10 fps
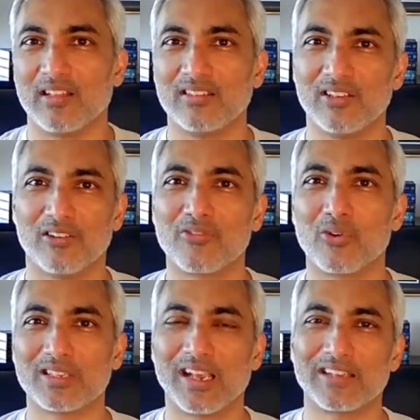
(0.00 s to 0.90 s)
then, of
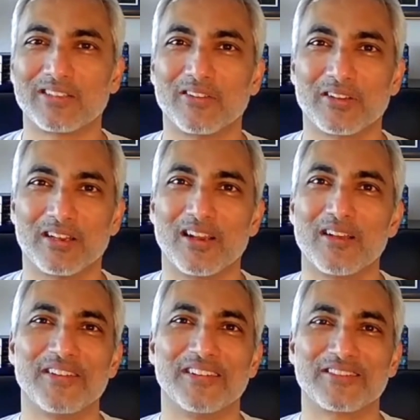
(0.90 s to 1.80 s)
course, I had to look it
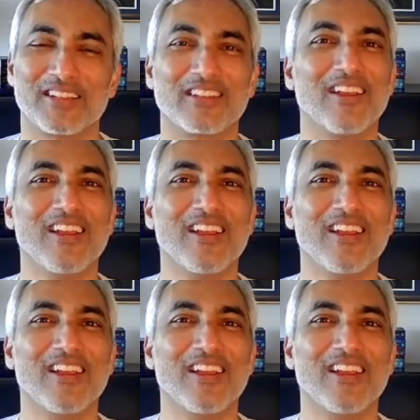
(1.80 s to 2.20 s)
up, and it's like,